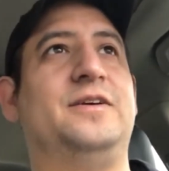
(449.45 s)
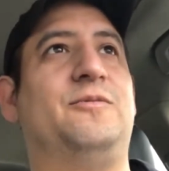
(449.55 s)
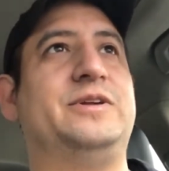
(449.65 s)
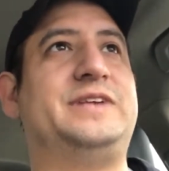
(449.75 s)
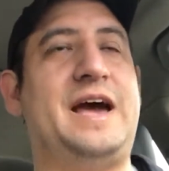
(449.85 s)

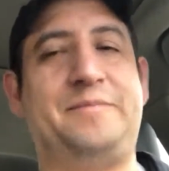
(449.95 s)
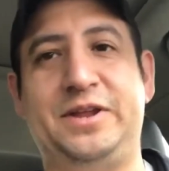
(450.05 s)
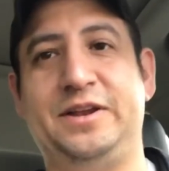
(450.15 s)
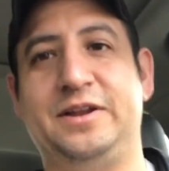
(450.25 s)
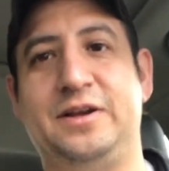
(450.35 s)
what's
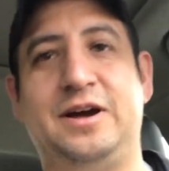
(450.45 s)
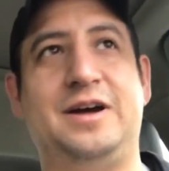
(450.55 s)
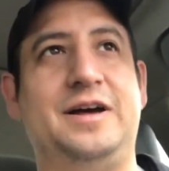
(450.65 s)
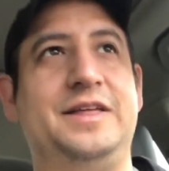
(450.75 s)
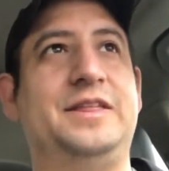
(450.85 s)
happening
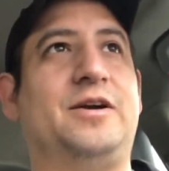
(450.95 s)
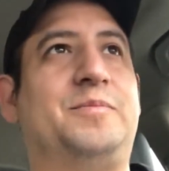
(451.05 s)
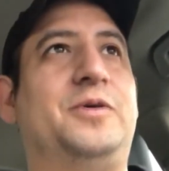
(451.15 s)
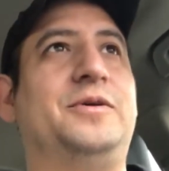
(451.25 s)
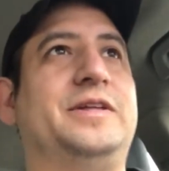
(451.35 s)
in their
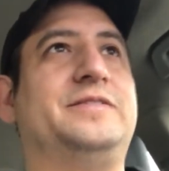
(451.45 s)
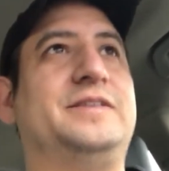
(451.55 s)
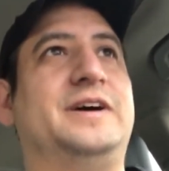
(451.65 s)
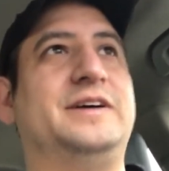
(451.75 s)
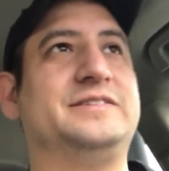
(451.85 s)
opponent's
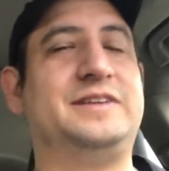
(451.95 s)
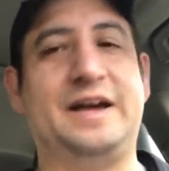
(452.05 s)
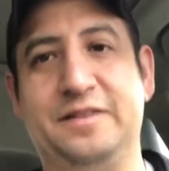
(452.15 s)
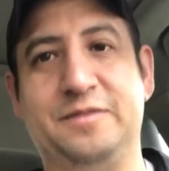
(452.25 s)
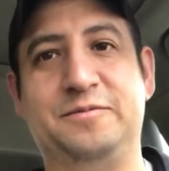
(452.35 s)

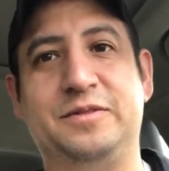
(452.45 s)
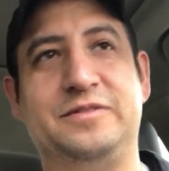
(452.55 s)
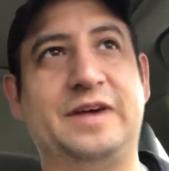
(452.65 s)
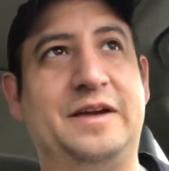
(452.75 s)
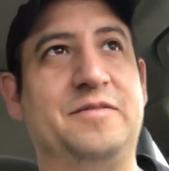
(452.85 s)
side
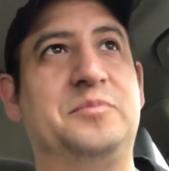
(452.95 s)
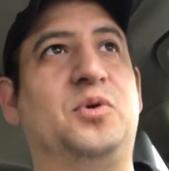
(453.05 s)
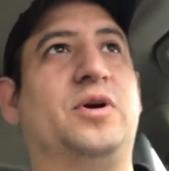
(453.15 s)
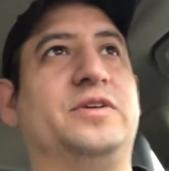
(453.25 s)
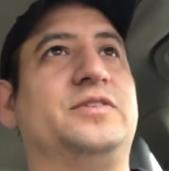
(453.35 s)
of the
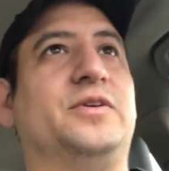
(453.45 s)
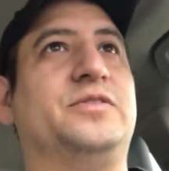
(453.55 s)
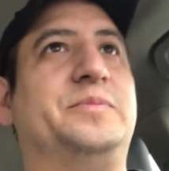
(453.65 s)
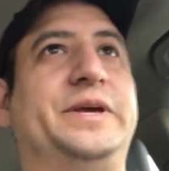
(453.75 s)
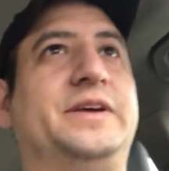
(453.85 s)
board, so to
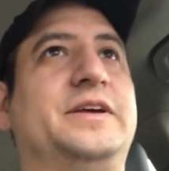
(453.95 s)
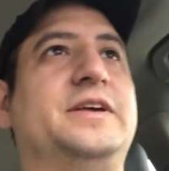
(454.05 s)
speak.